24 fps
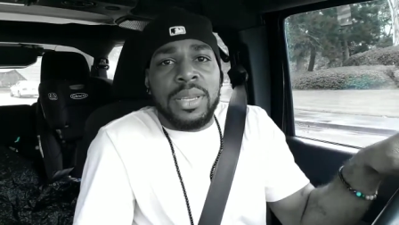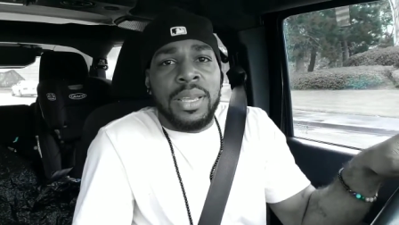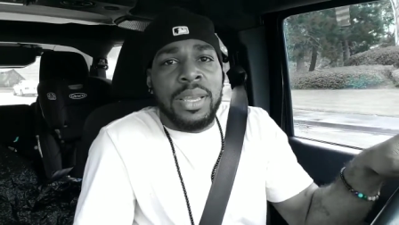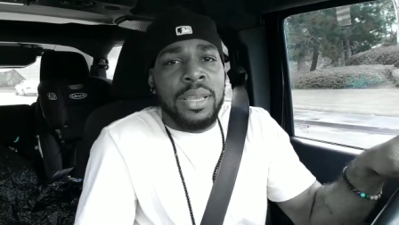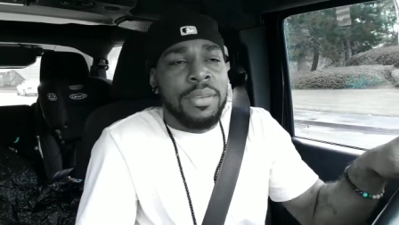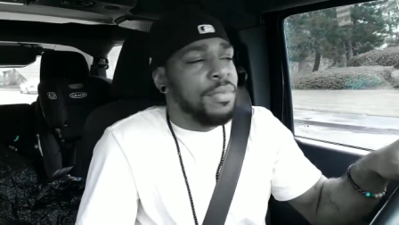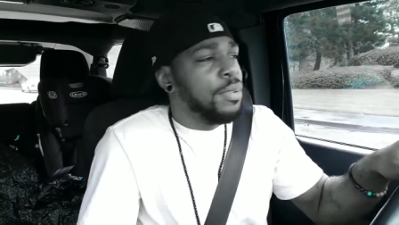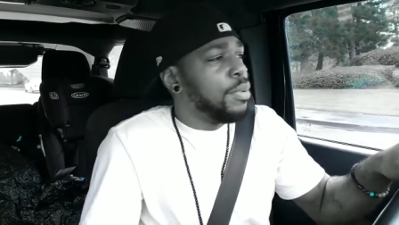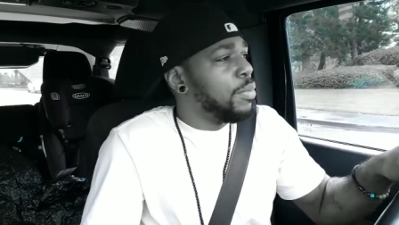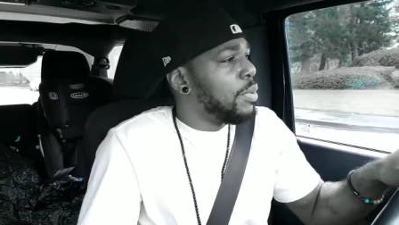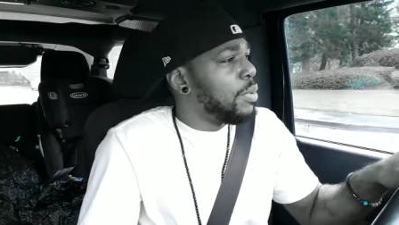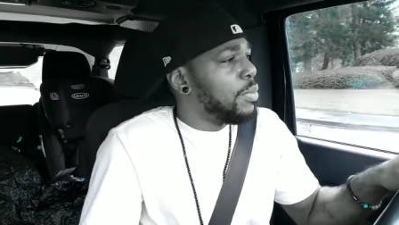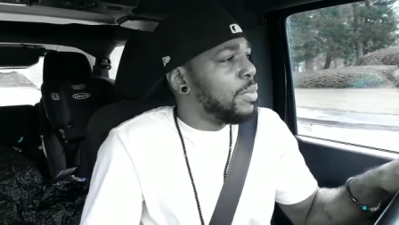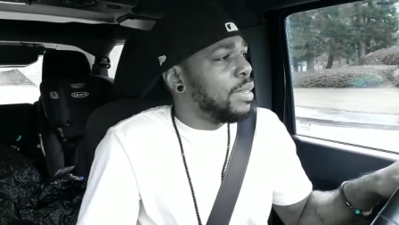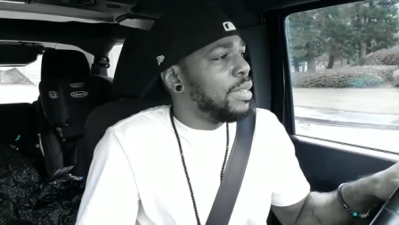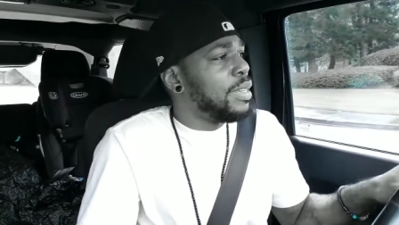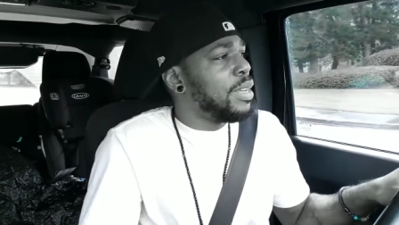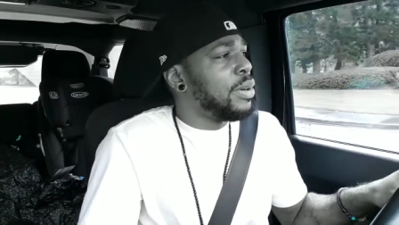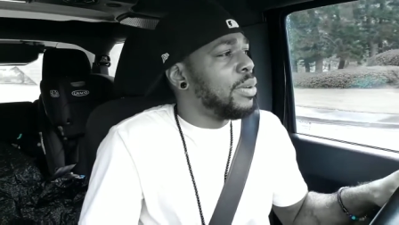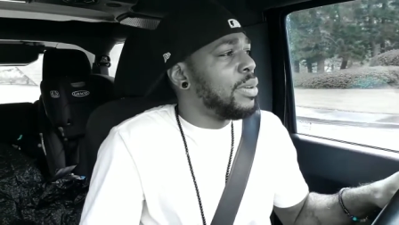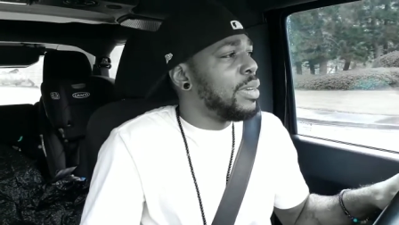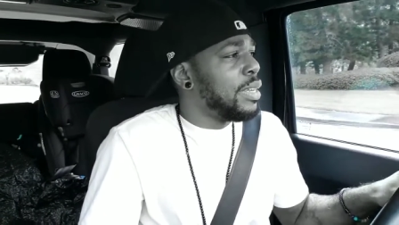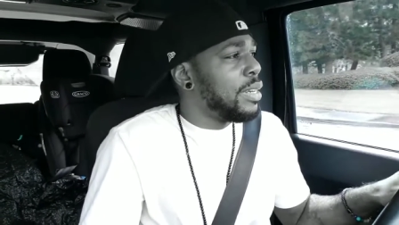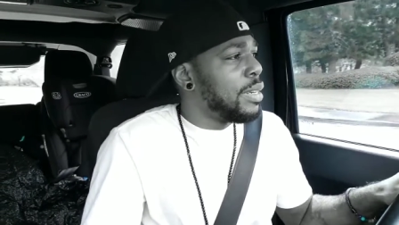Even when we
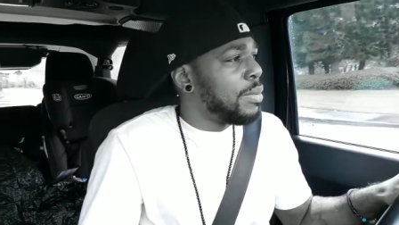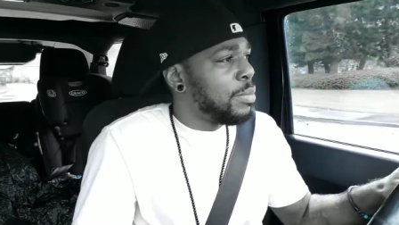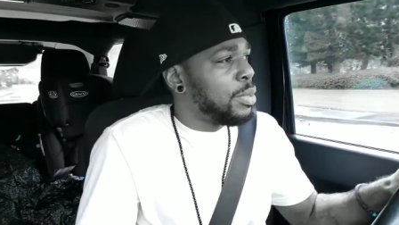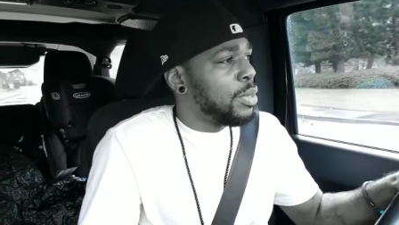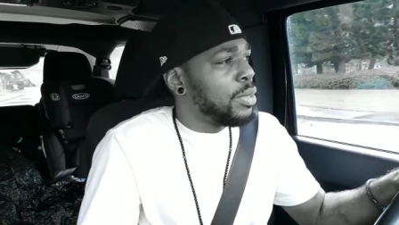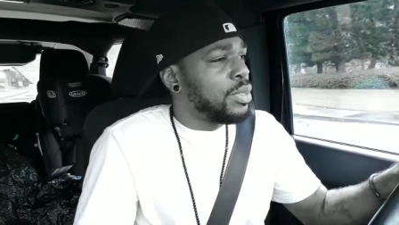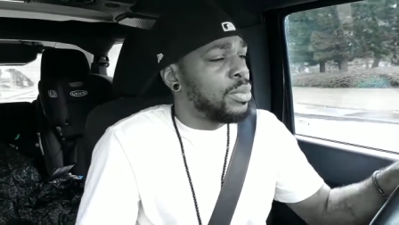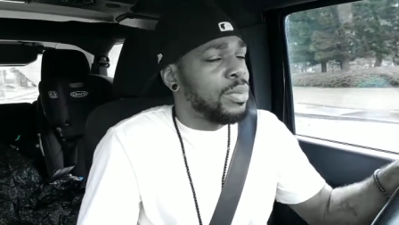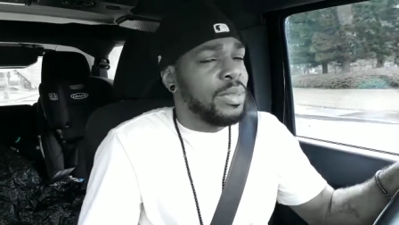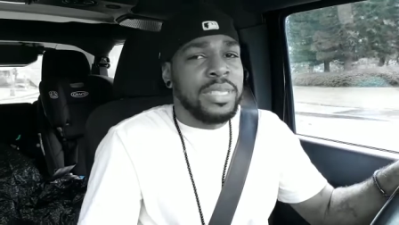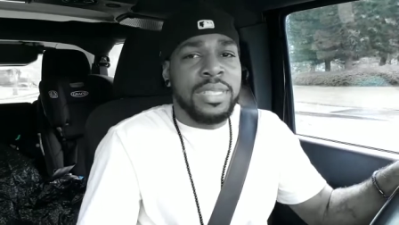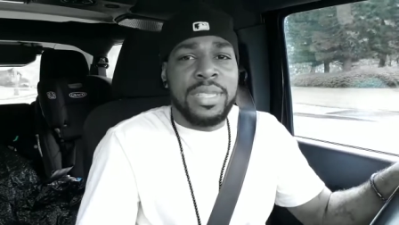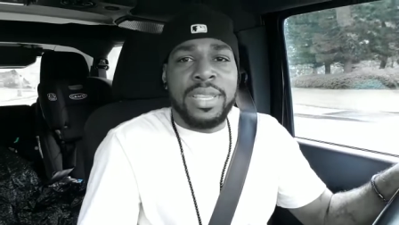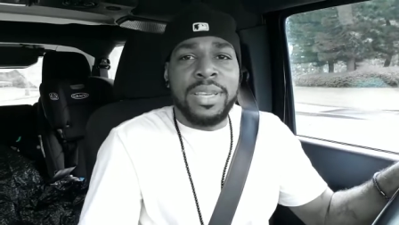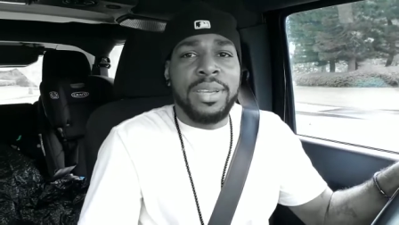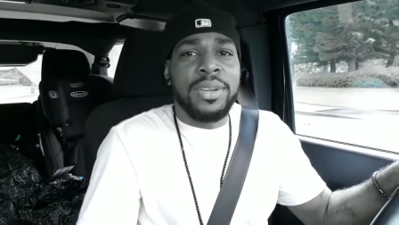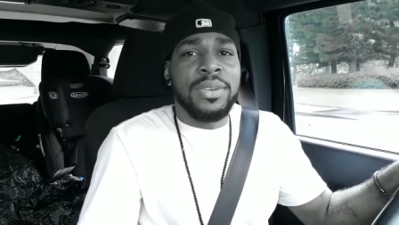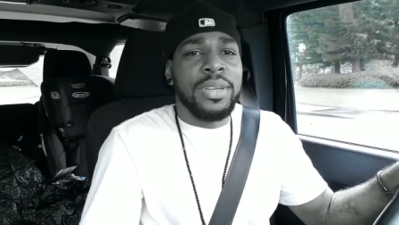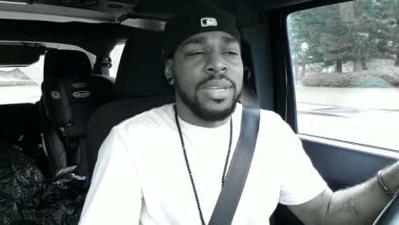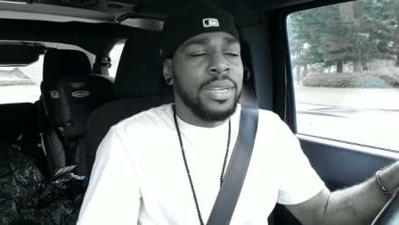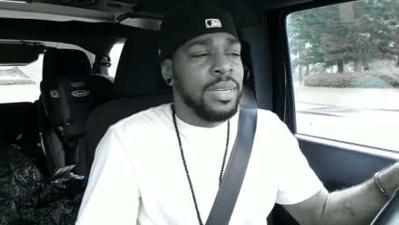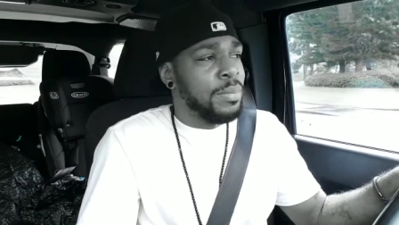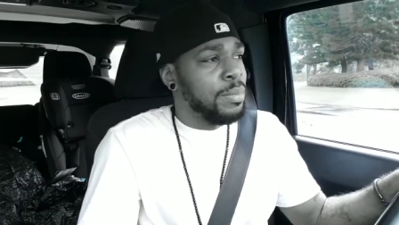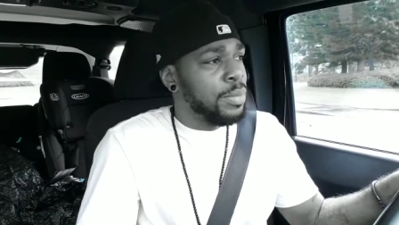don't need a boost, we
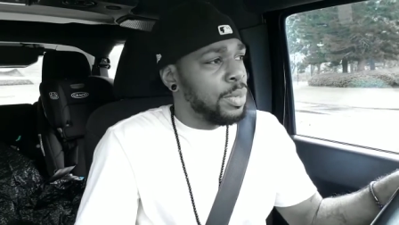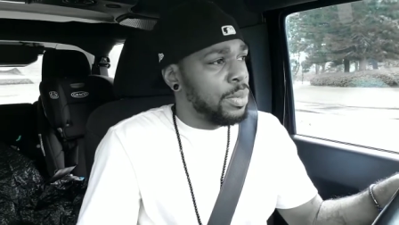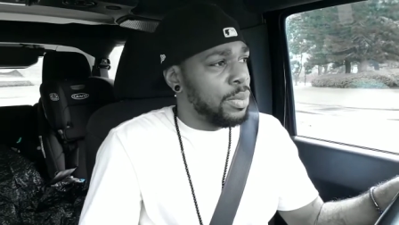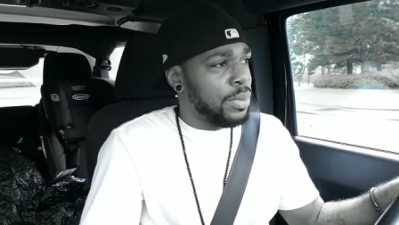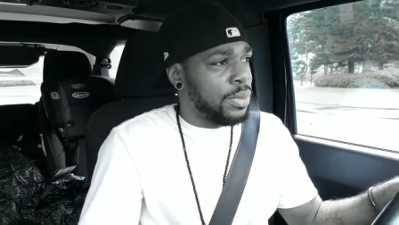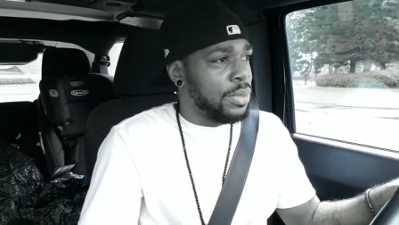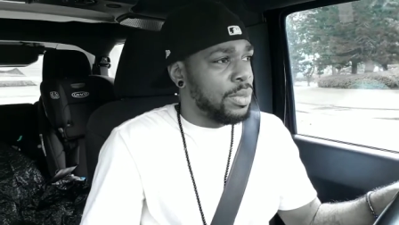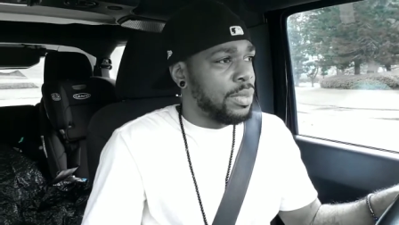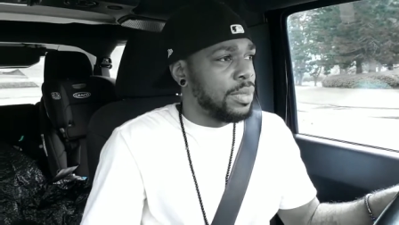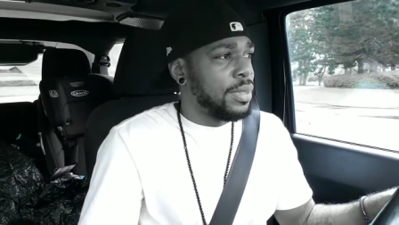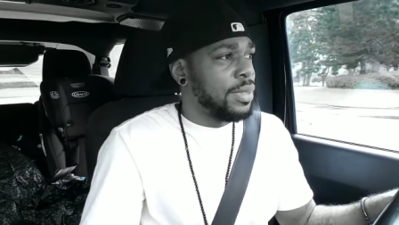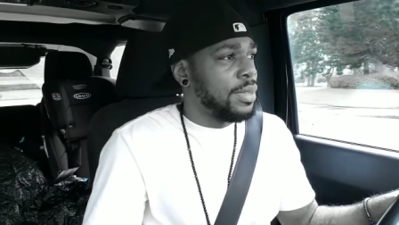still need a boost.